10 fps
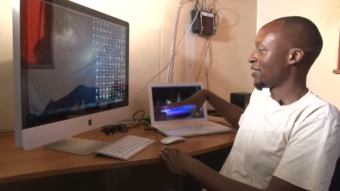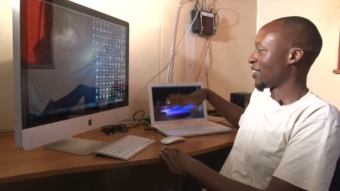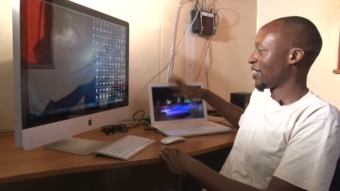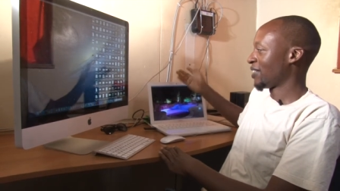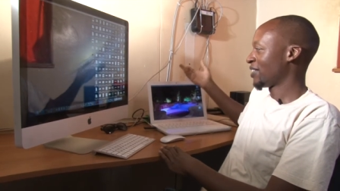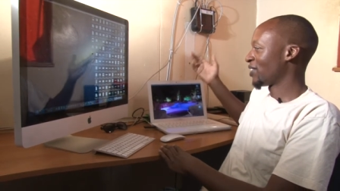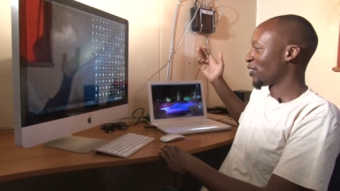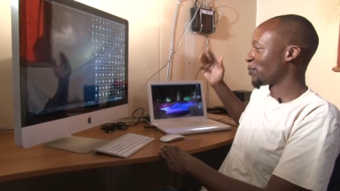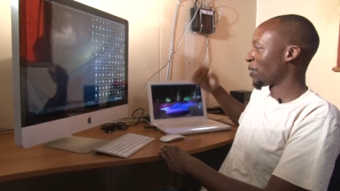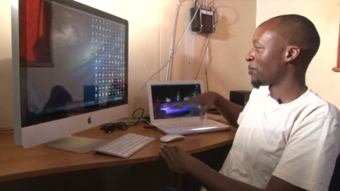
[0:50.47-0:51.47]
okay, it's
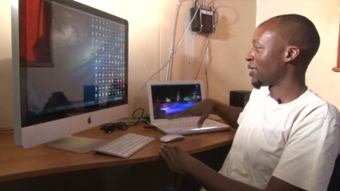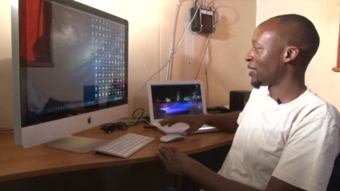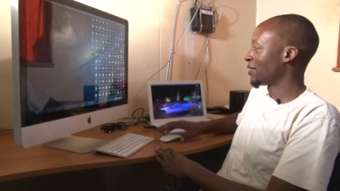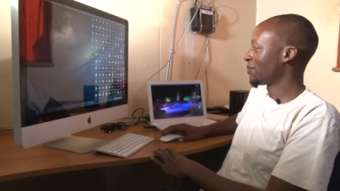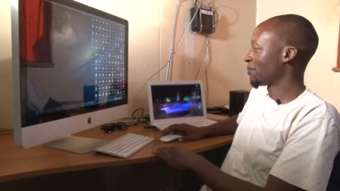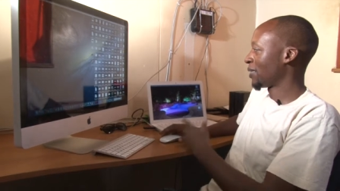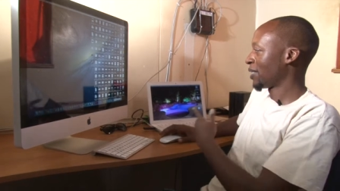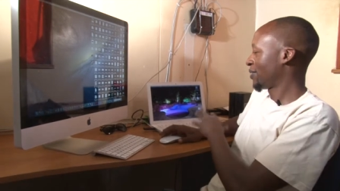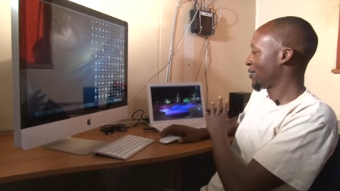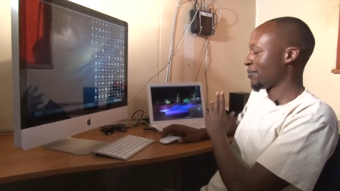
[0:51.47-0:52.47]
not my brain,
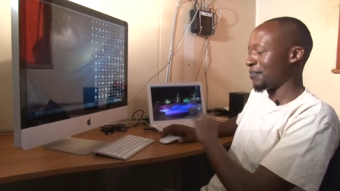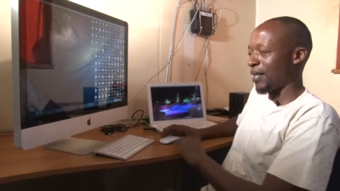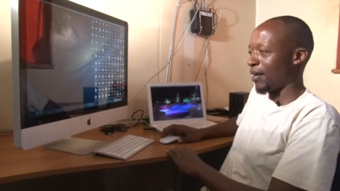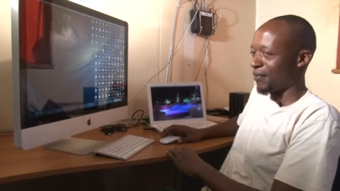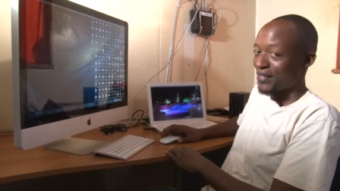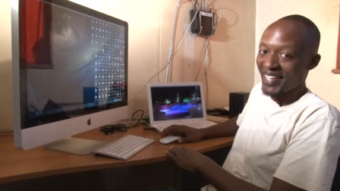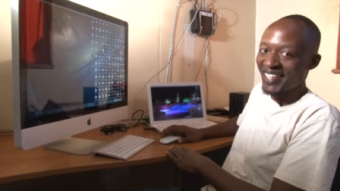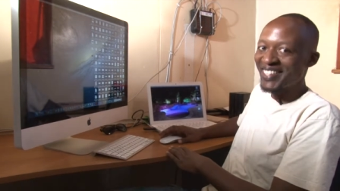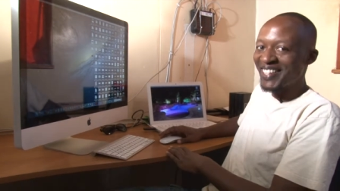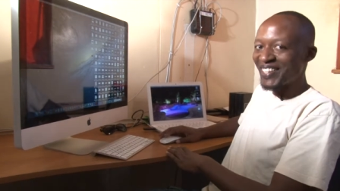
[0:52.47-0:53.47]
but yeah, it's an
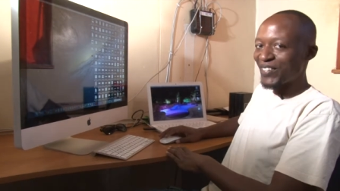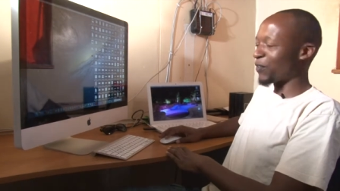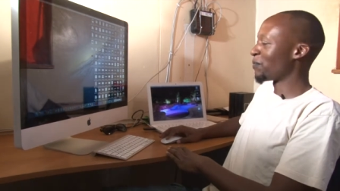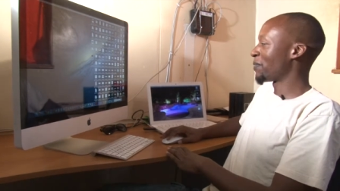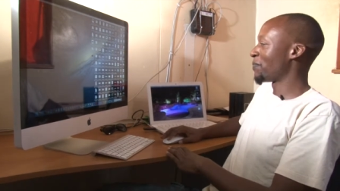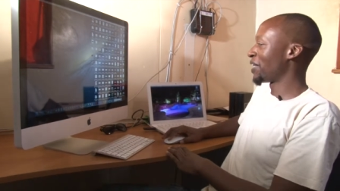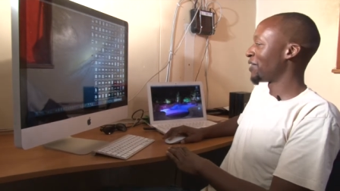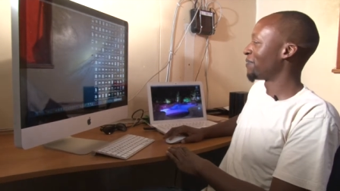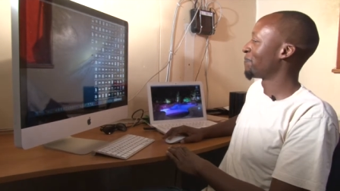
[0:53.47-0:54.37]
extension of my brain.